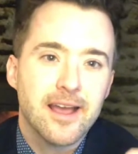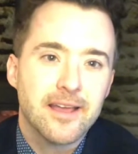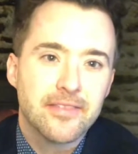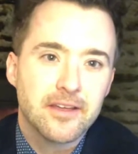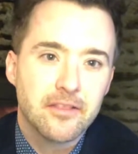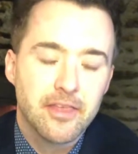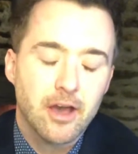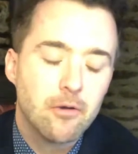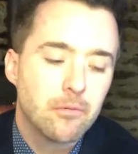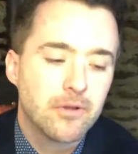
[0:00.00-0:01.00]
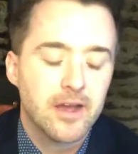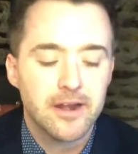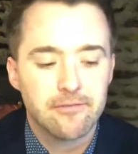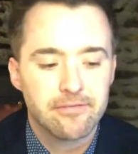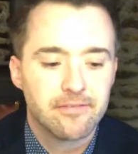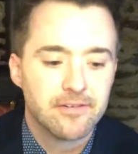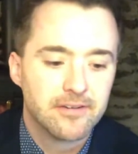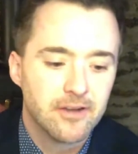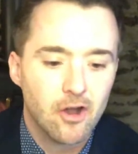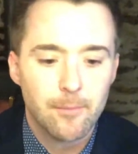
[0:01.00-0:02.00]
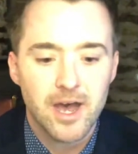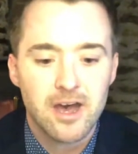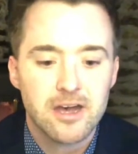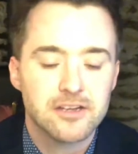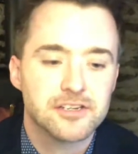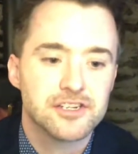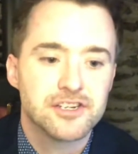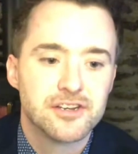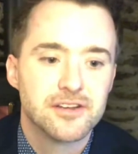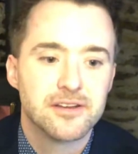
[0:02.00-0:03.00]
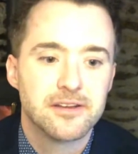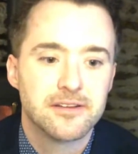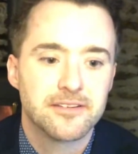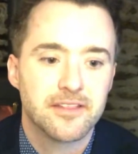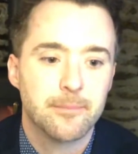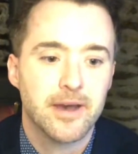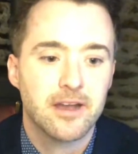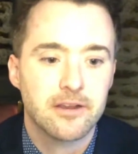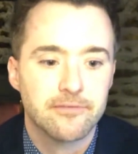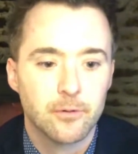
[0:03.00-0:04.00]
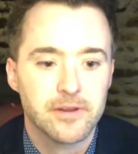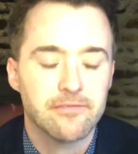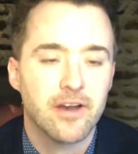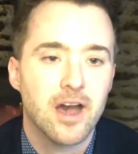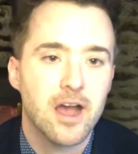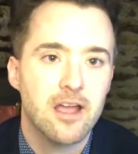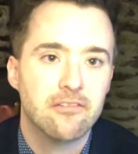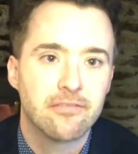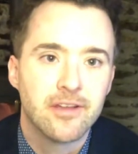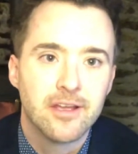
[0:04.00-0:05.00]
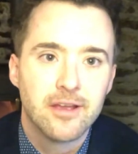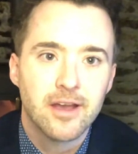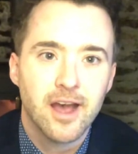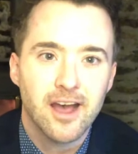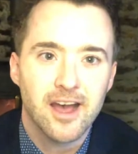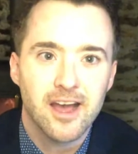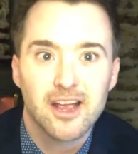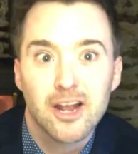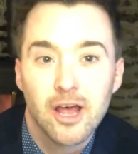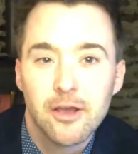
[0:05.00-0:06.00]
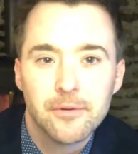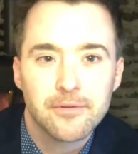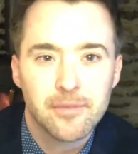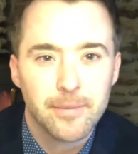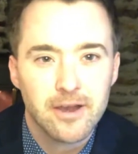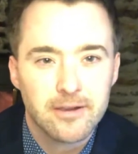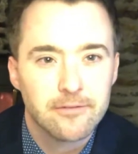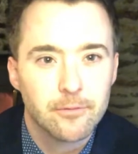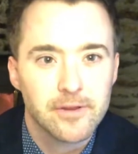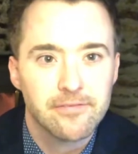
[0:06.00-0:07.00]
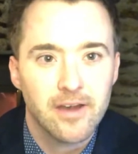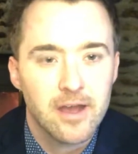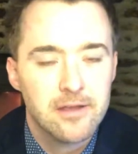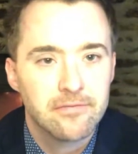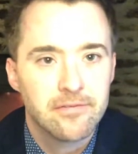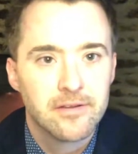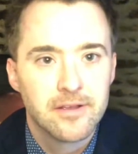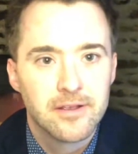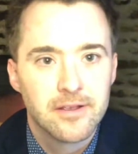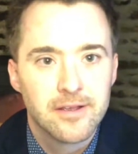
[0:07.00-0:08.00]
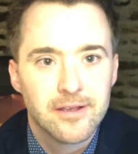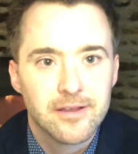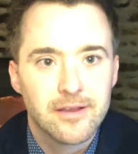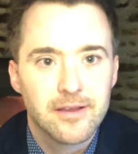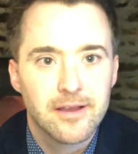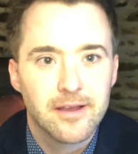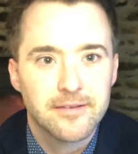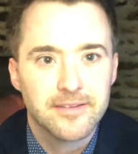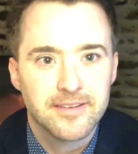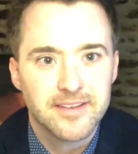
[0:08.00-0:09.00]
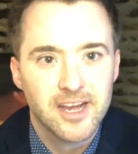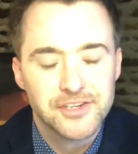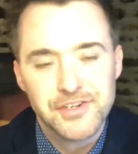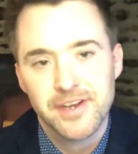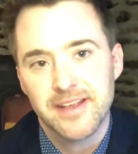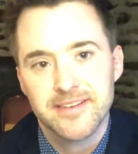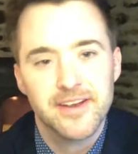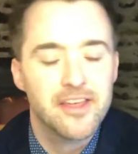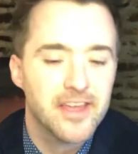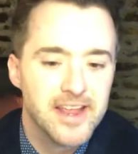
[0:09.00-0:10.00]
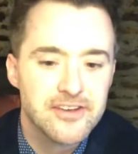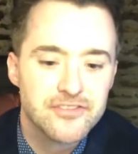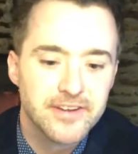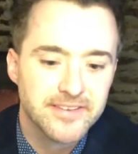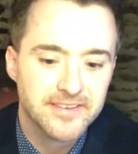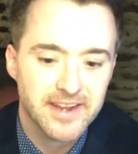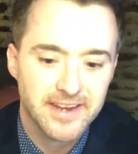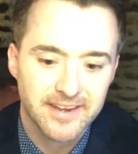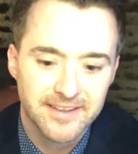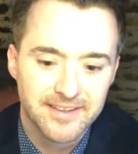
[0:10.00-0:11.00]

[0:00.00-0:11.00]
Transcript: the, the whole kind of homage to the Parker 45, uh, clone of the Parker 45 discussion is another interesting